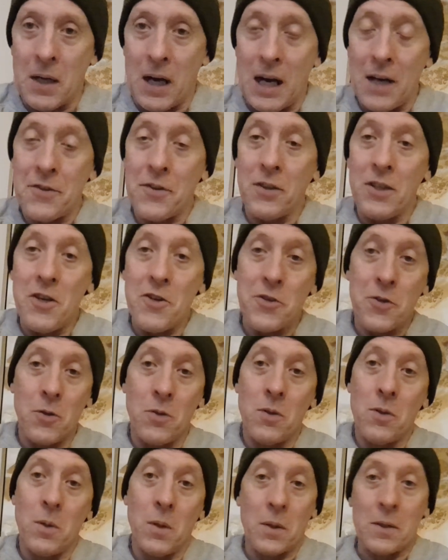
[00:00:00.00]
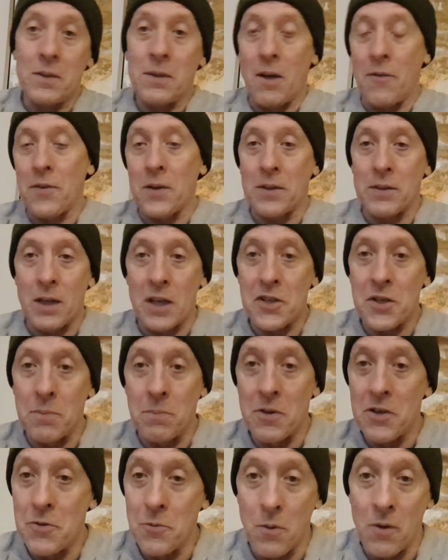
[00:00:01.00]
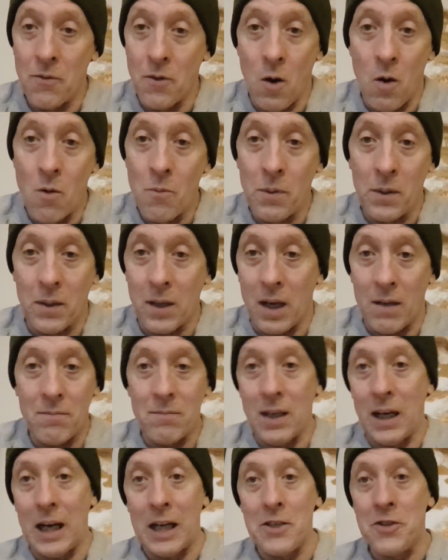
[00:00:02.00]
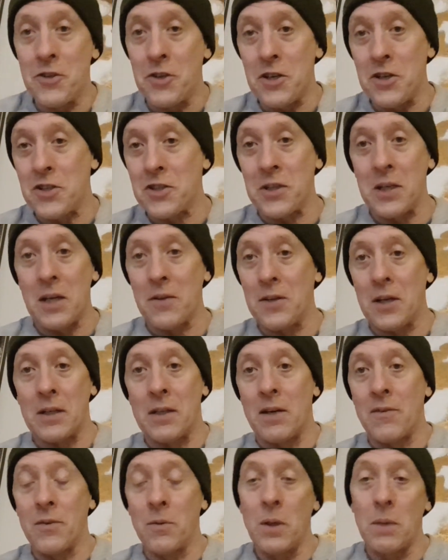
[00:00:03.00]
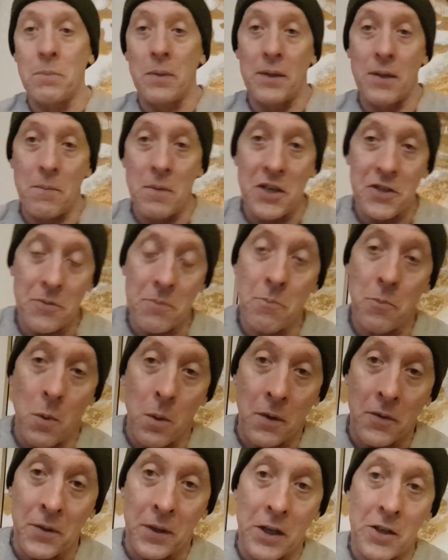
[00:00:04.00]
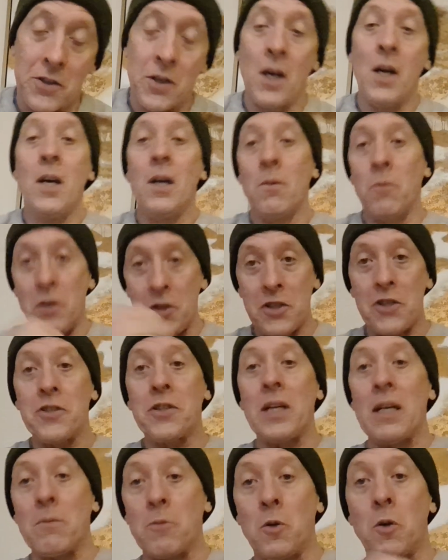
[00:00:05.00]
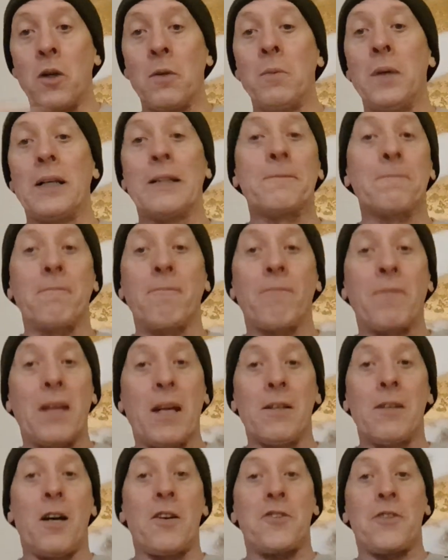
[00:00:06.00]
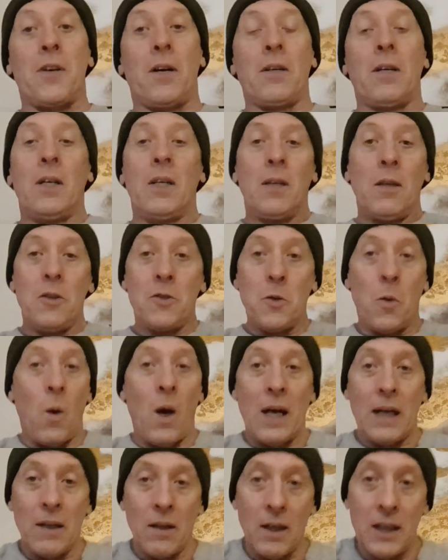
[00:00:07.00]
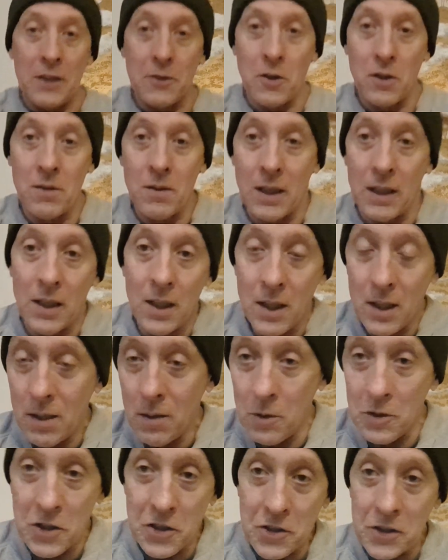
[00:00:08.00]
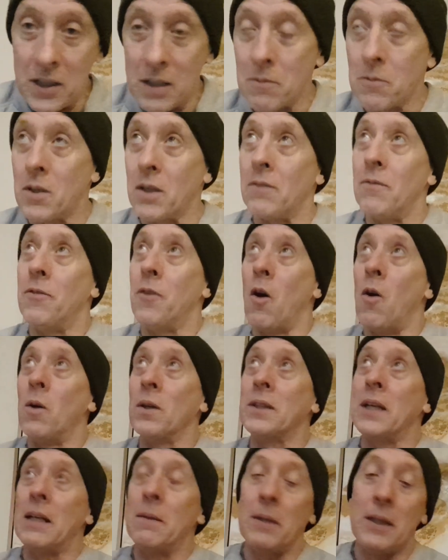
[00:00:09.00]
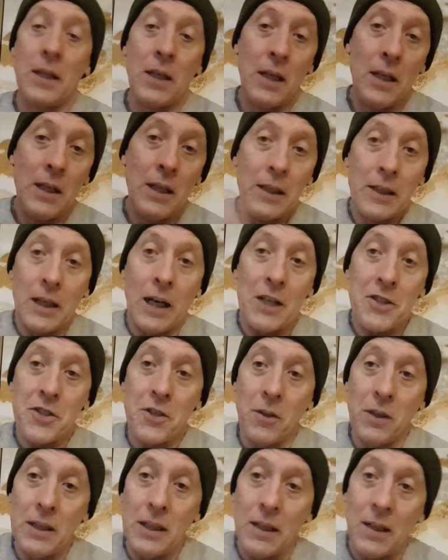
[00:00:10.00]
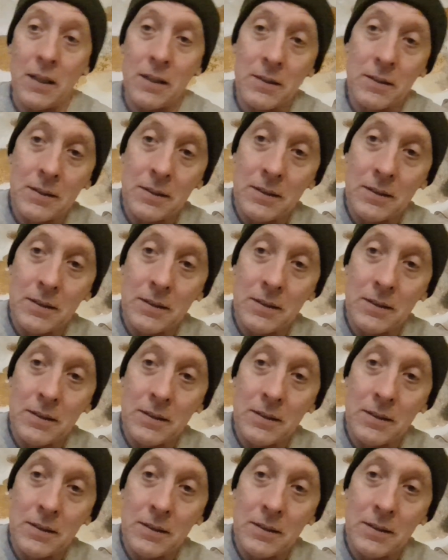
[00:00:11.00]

athletes who are in different disciplines, we've all got injuries here, there and everywhere, but the most important thing is we just keep going with it, and that's it. We don't want to lie down to it, we just keep getting forward anyway. Catch you later.